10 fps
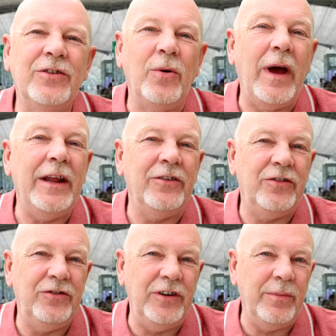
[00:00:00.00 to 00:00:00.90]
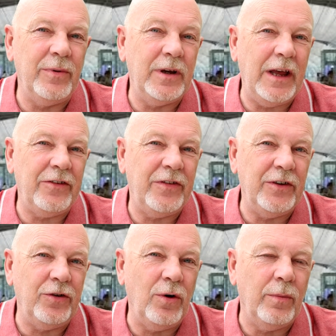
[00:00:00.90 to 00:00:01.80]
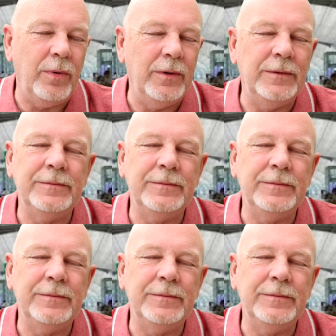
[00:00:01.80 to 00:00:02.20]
So hence Jib gets the job.